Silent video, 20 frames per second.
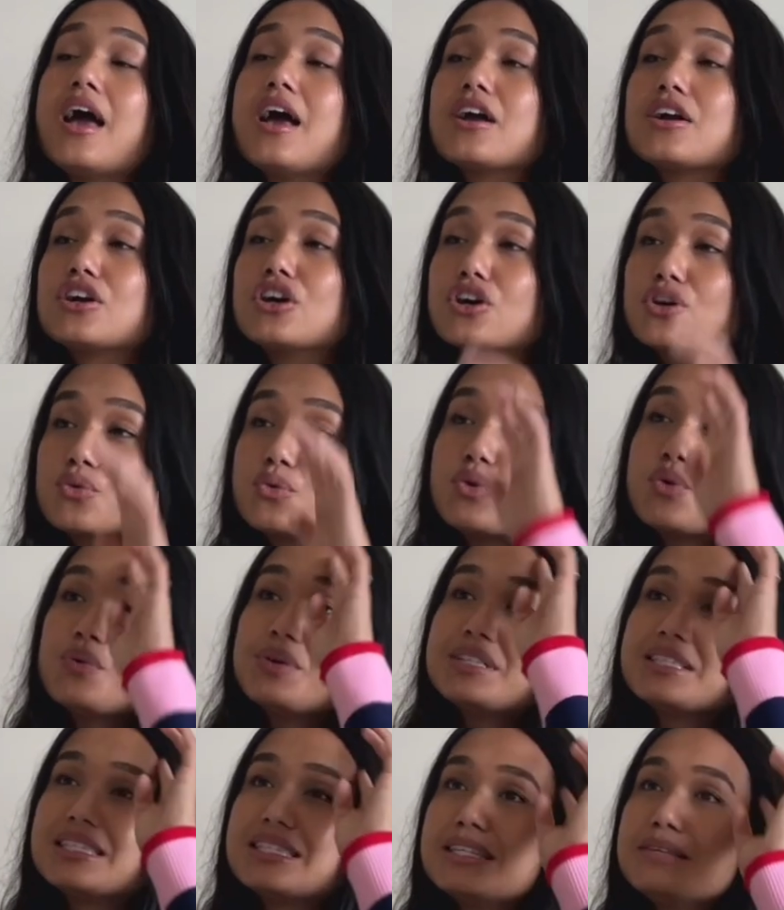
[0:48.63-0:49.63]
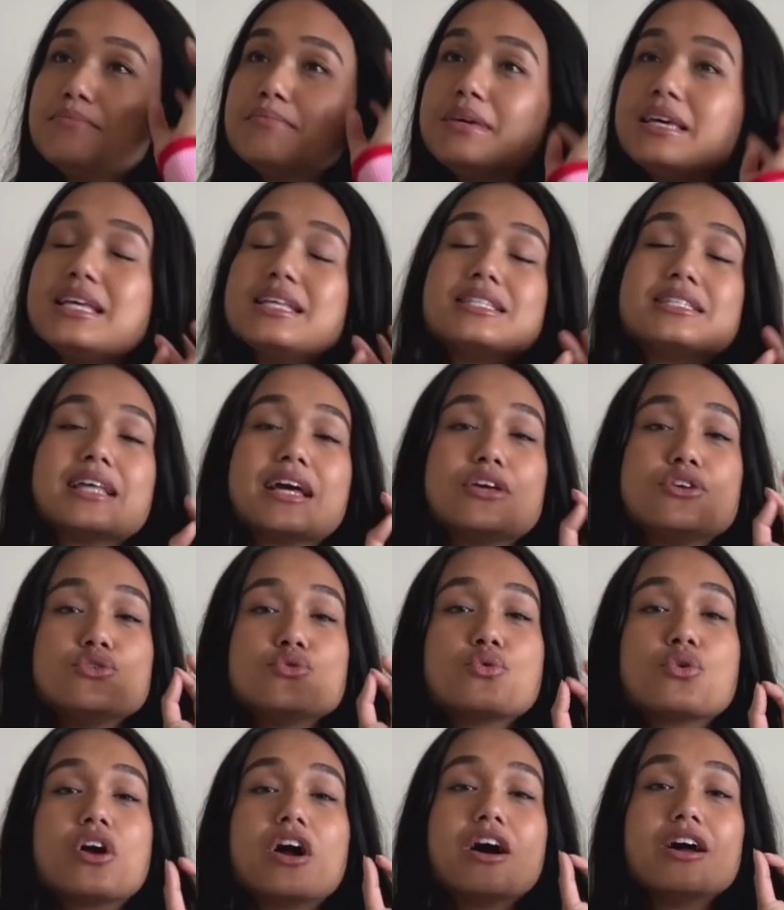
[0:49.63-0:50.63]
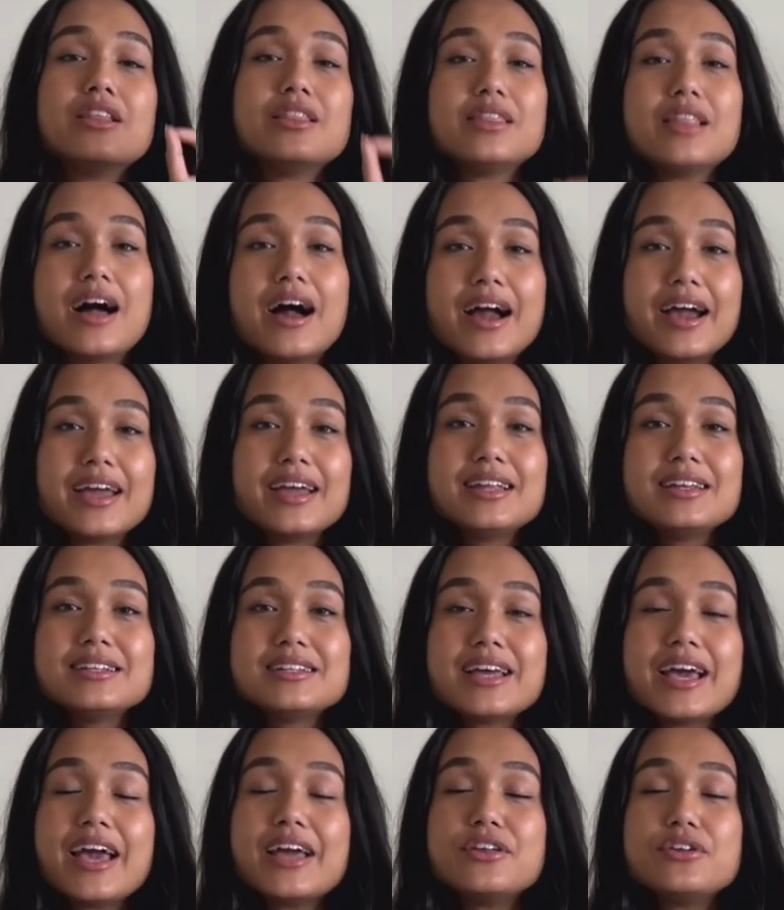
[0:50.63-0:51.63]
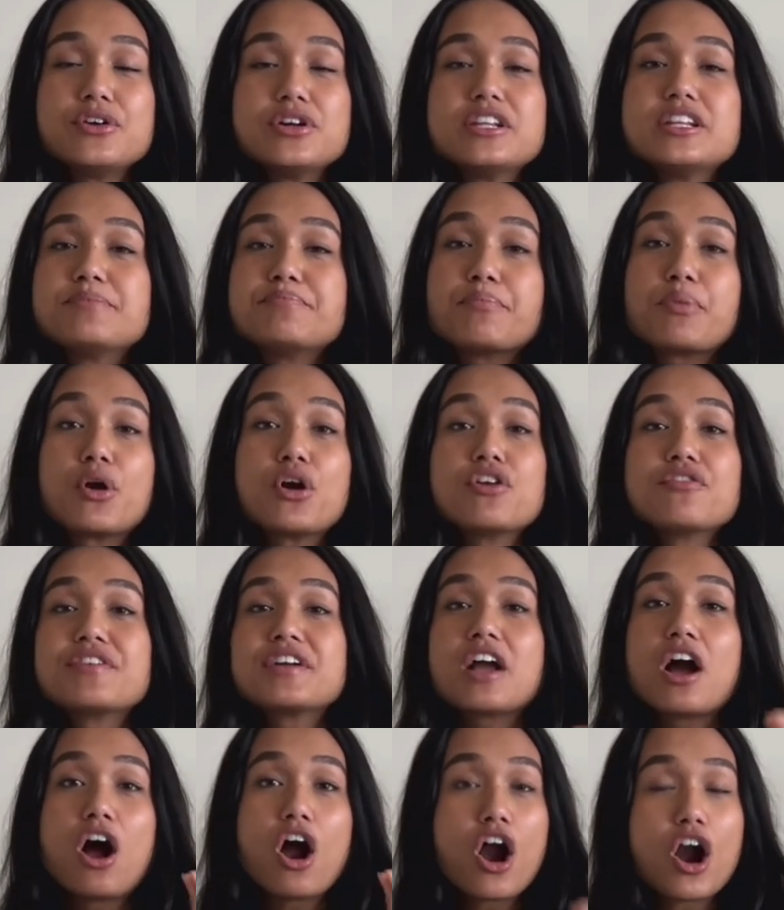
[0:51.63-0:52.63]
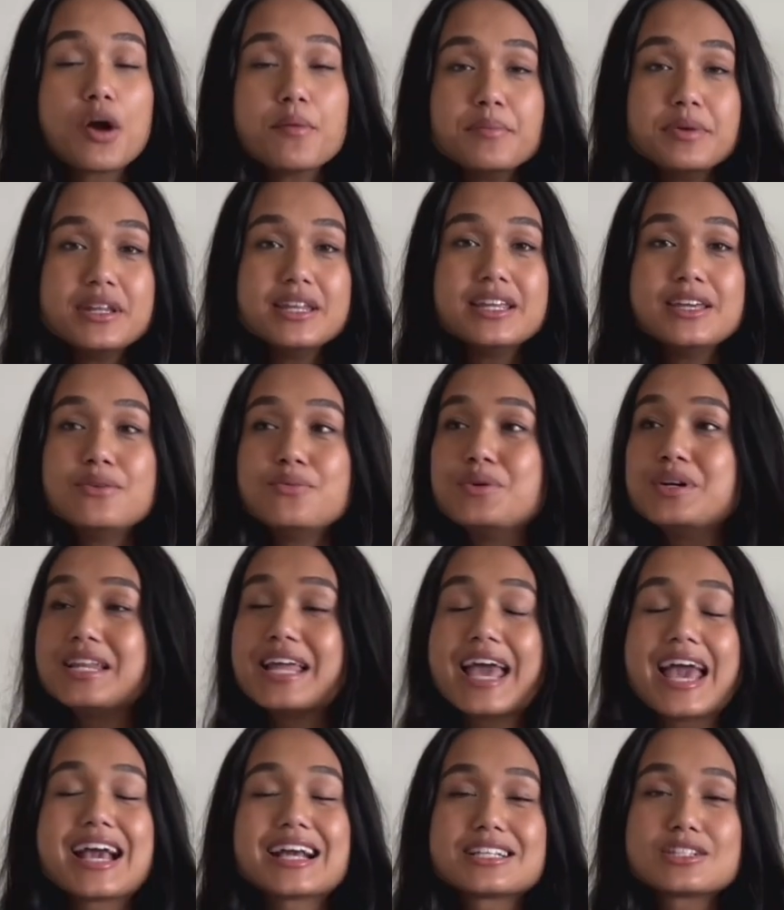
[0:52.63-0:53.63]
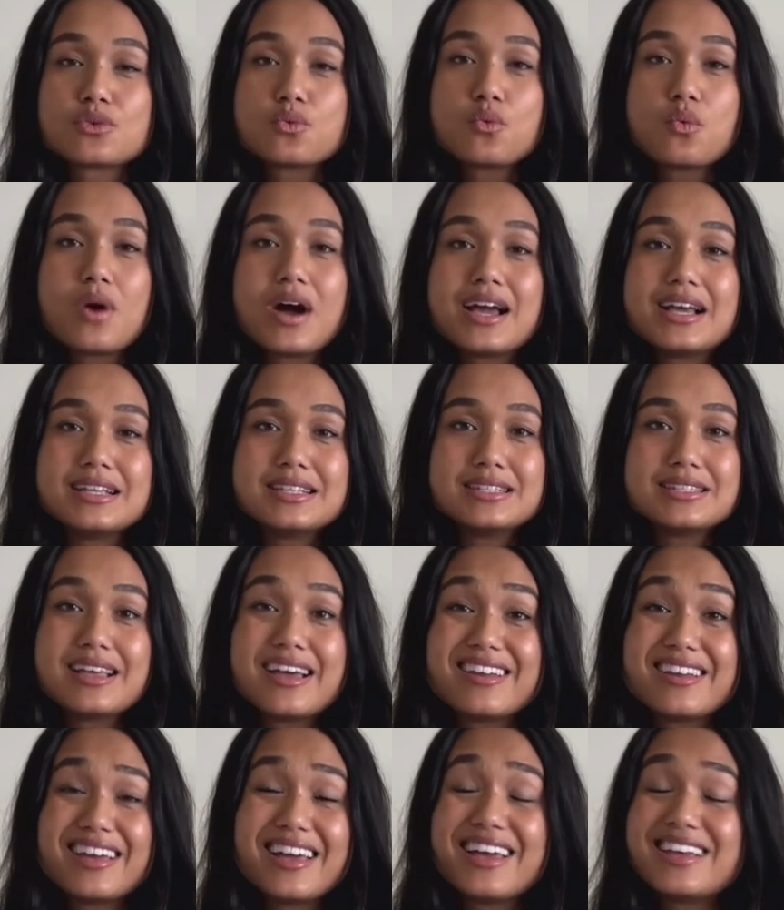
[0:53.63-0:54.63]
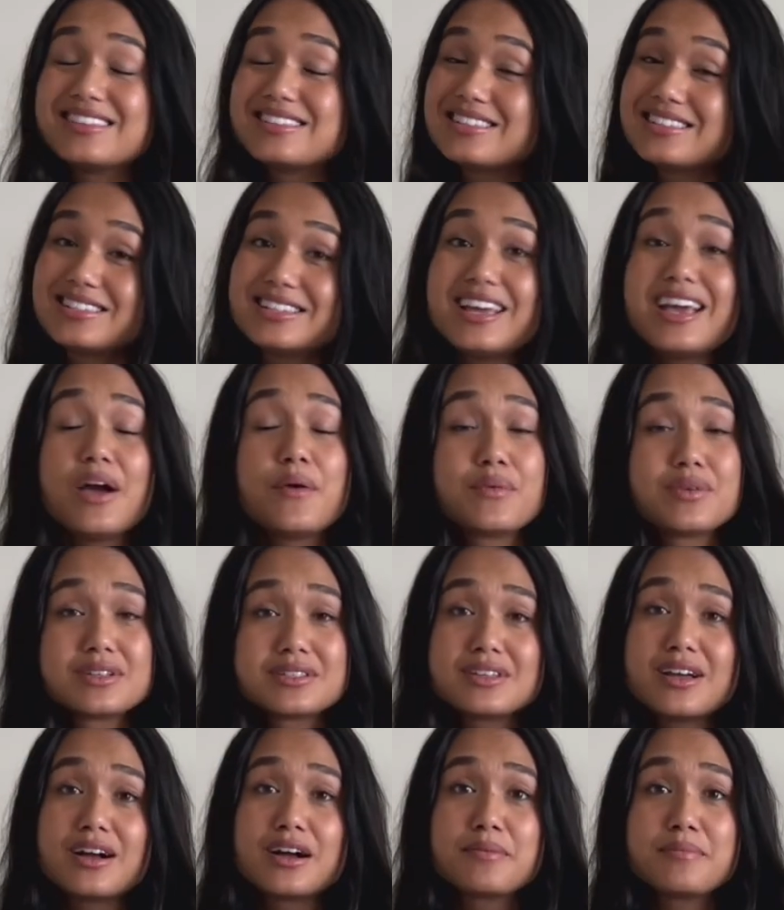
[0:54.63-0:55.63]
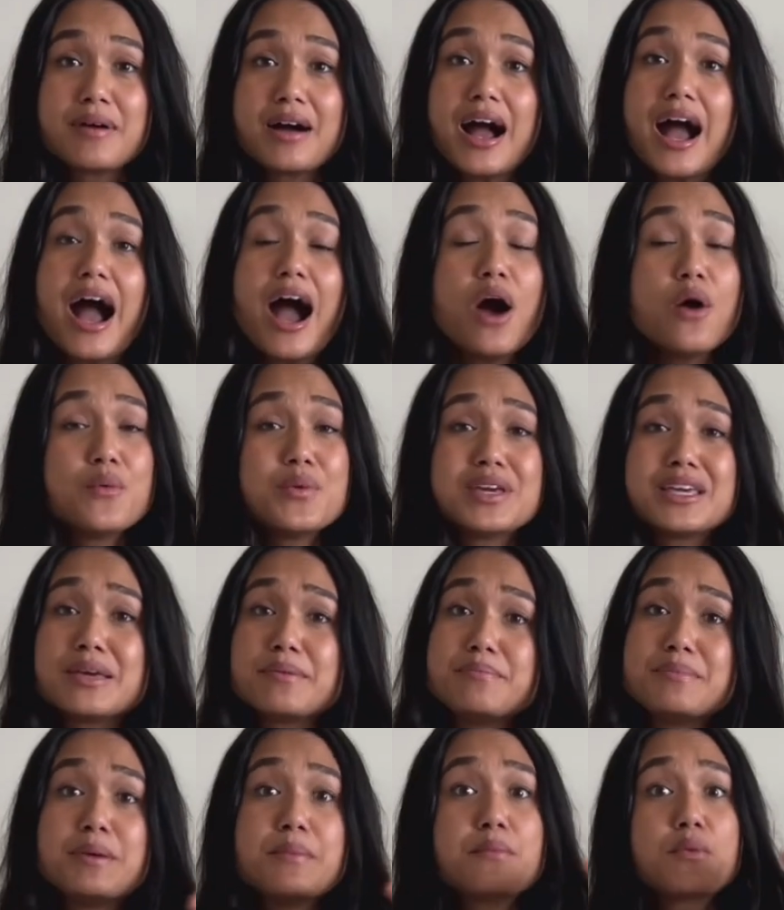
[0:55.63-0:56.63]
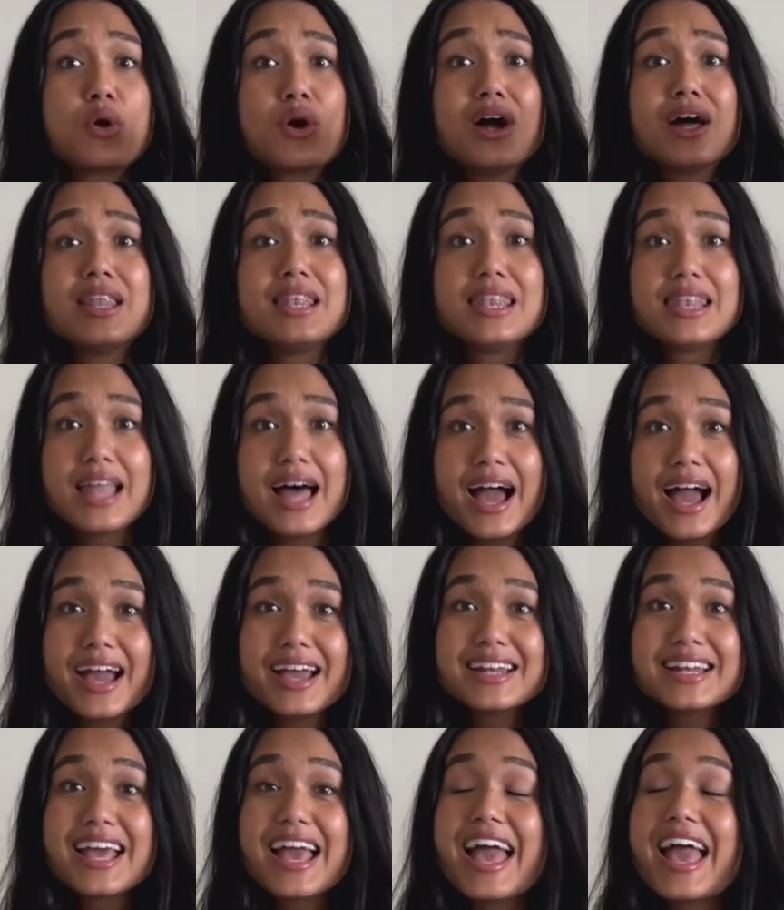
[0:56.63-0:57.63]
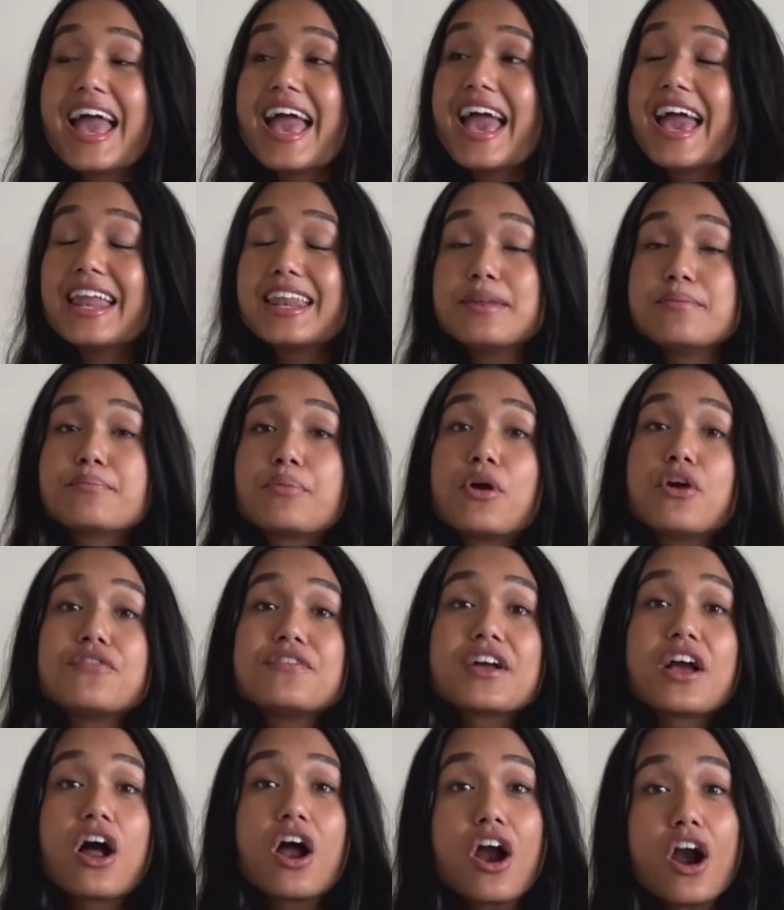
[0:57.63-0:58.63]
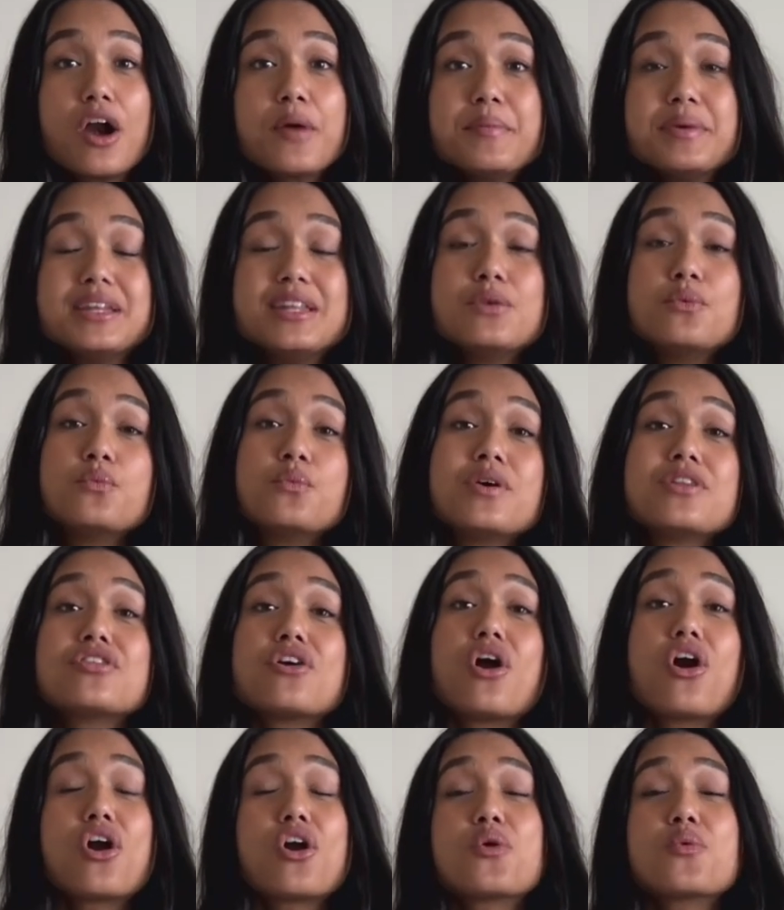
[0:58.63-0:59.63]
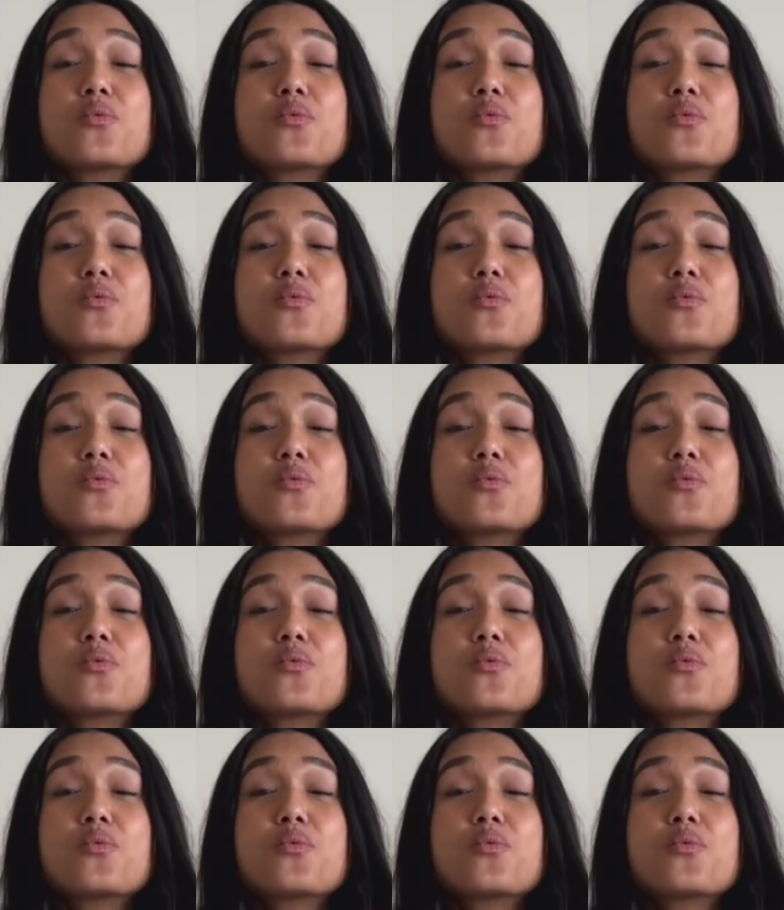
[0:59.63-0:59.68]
Congruency means that you are aligned and in perfect harmony with X, Y, Z. And today I want to talk about how we can be more aligned and in perfect harmony with our